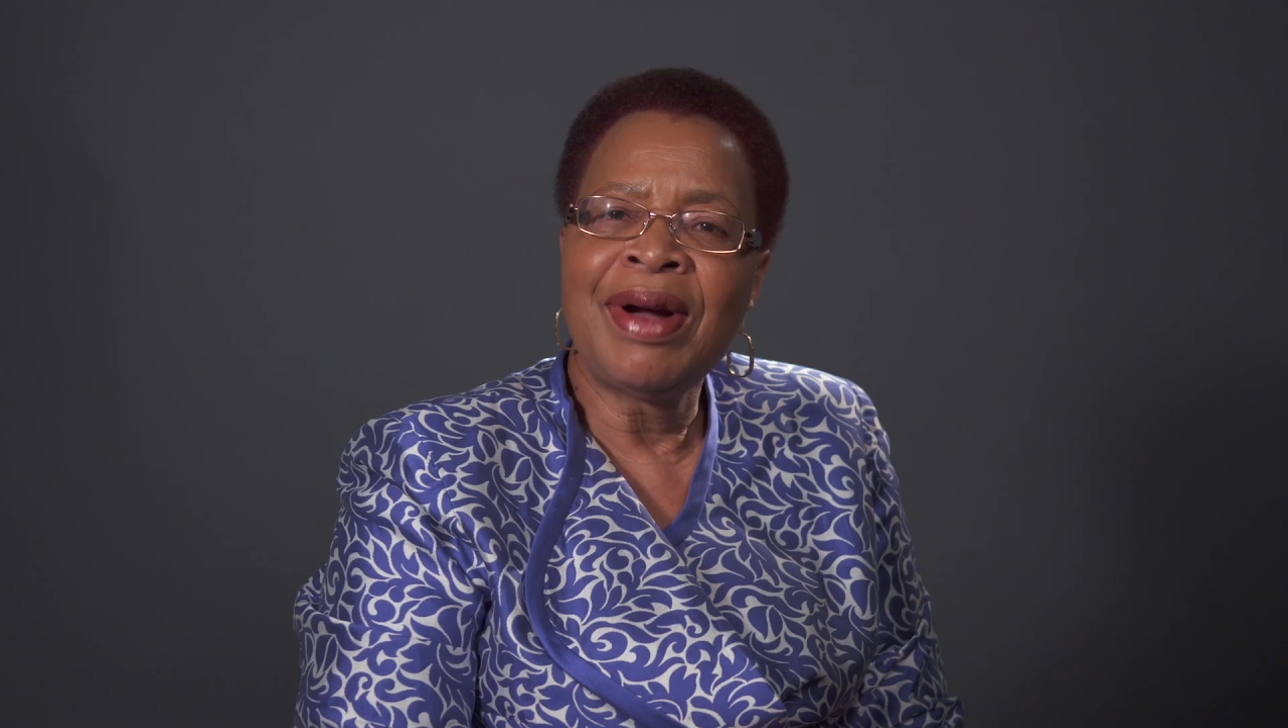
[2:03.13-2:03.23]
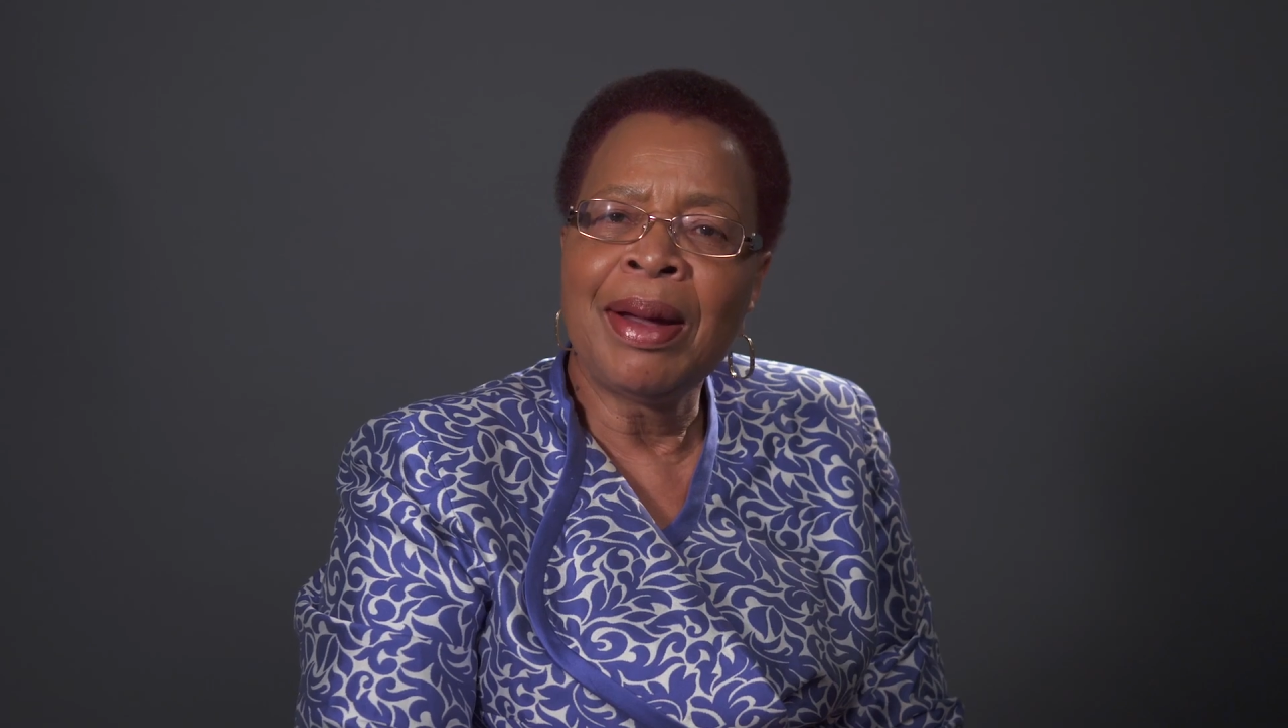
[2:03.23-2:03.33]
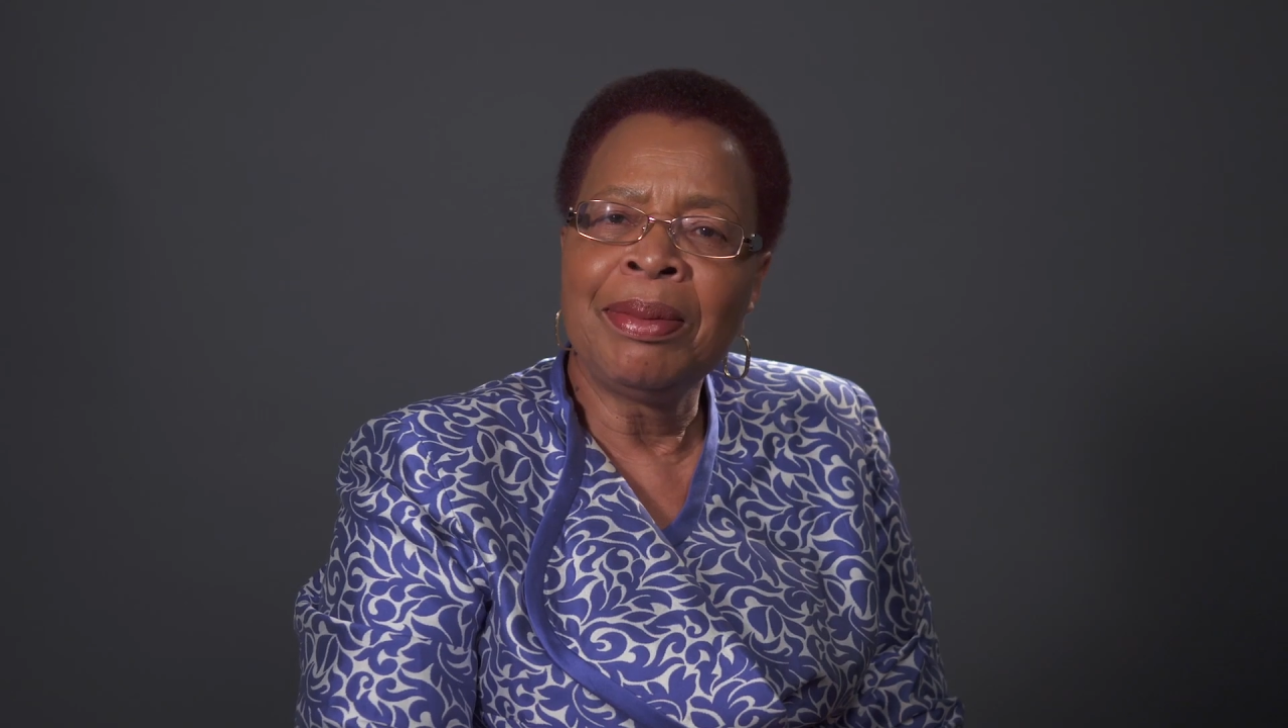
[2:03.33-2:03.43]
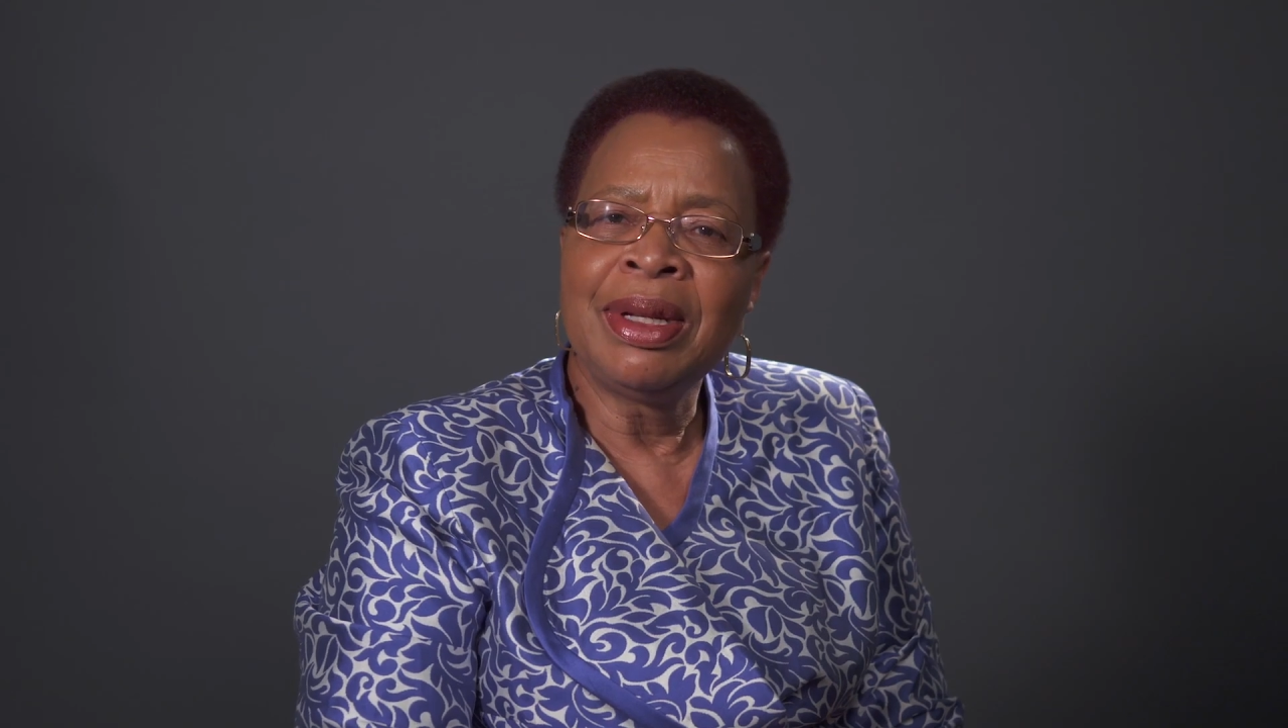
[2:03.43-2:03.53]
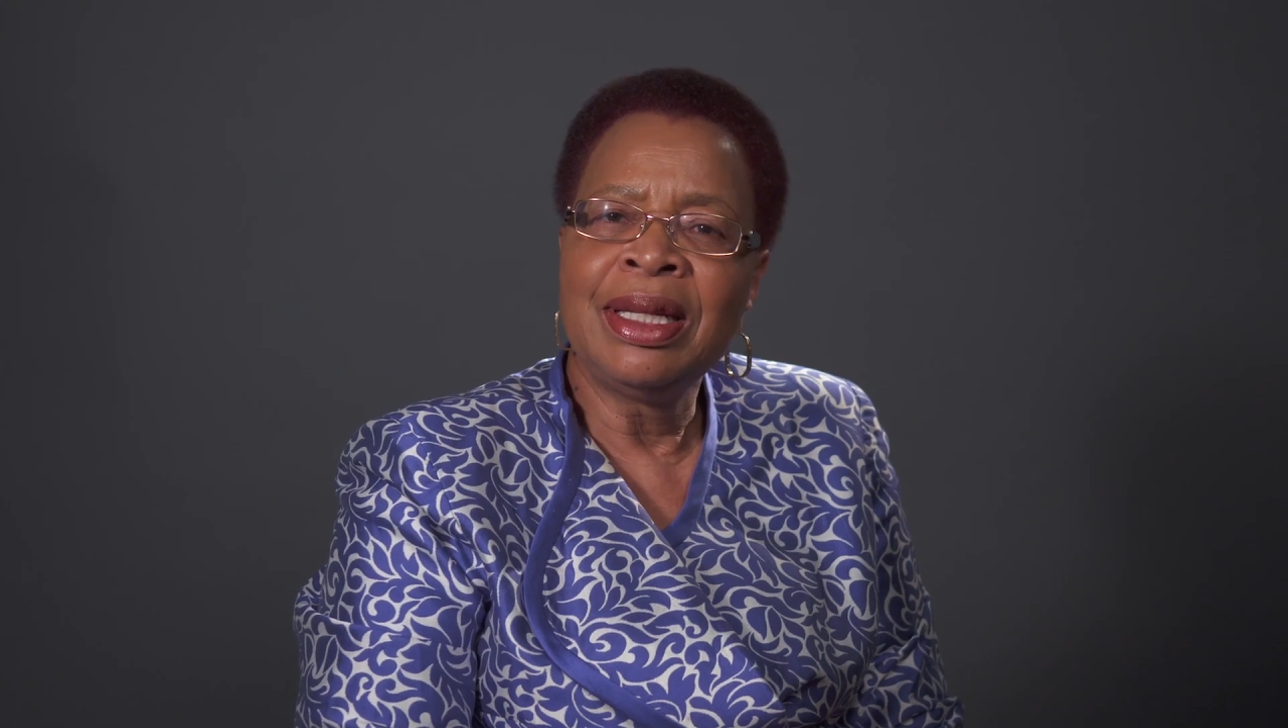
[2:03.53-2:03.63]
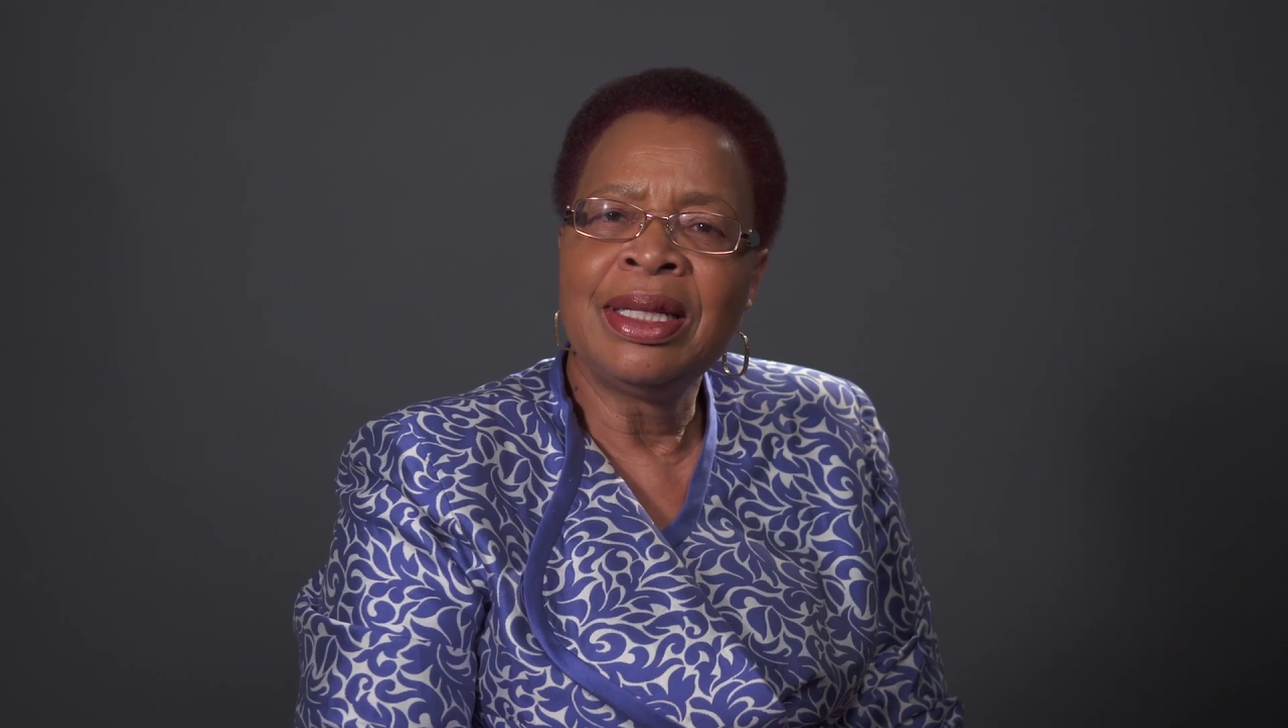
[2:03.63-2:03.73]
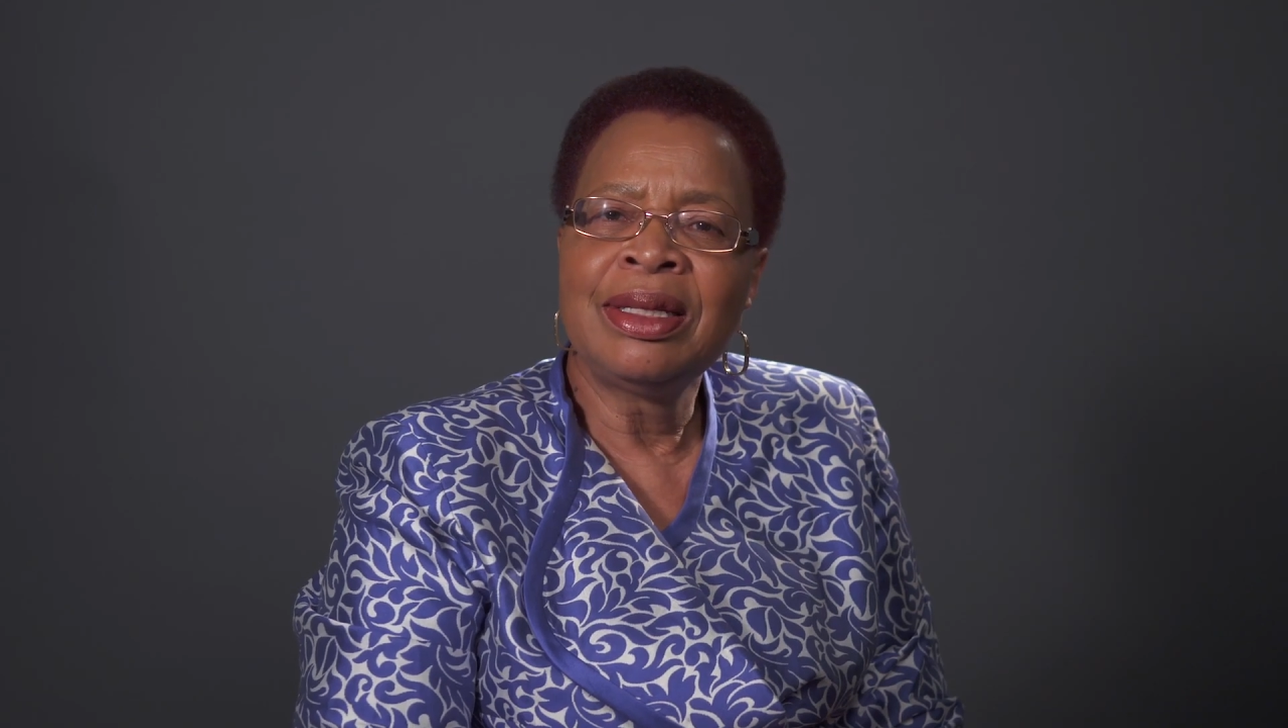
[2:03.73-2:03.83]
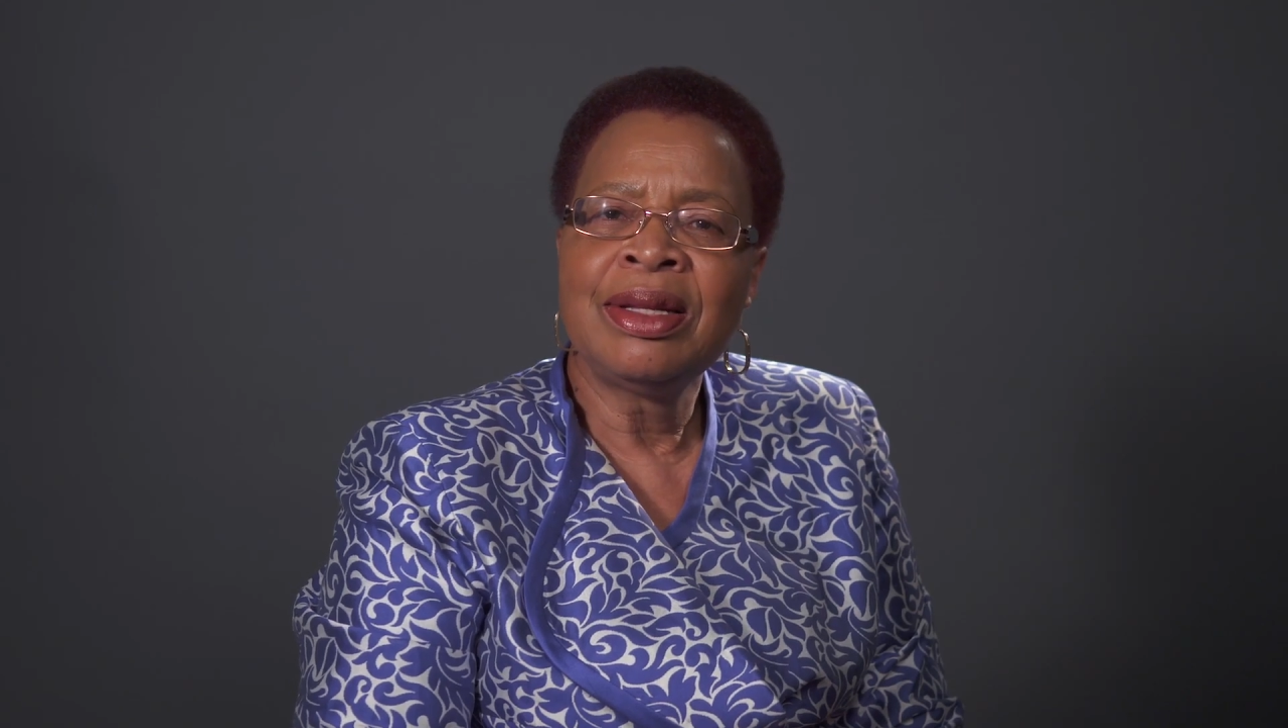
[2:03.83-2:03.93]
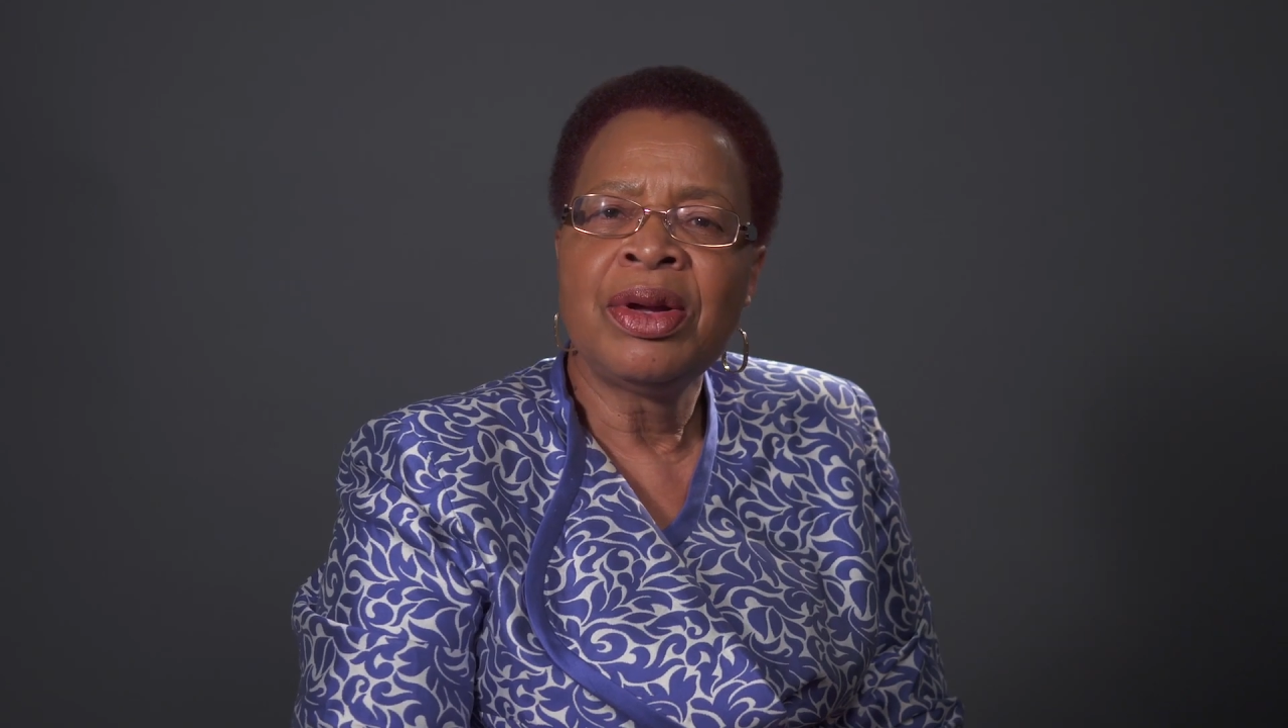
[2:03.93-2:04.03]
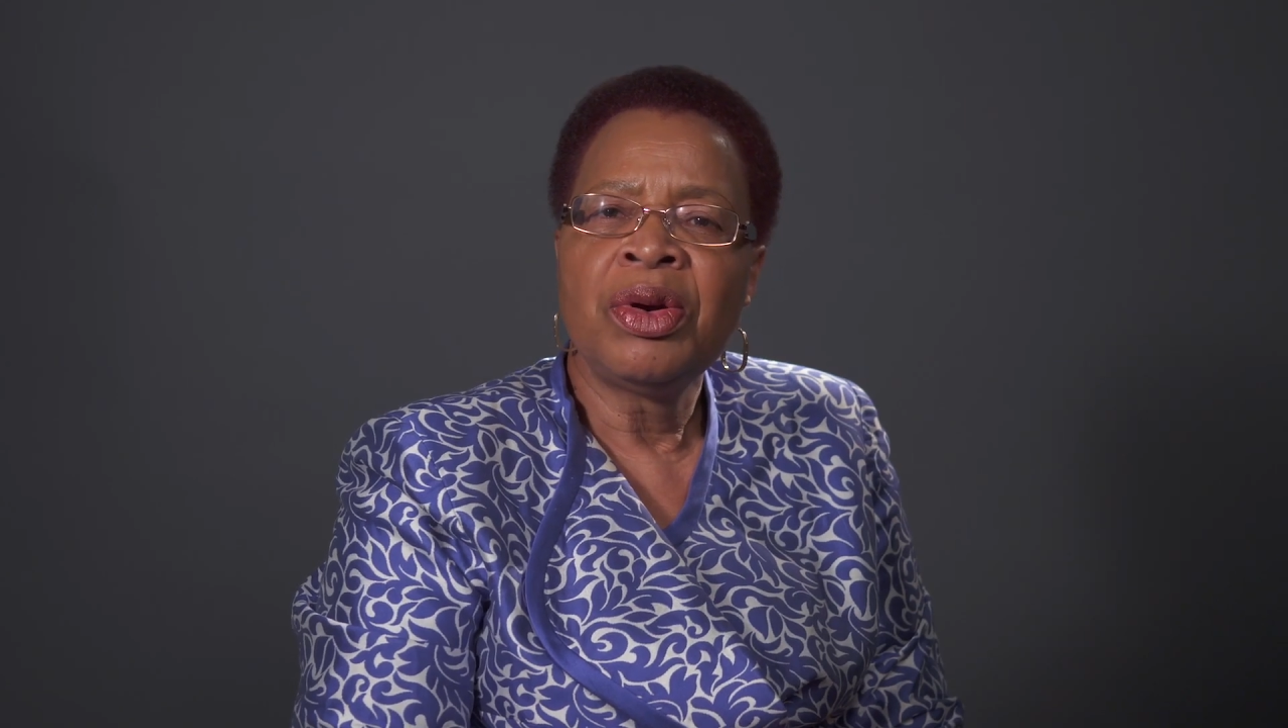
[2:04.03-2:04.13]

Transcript: families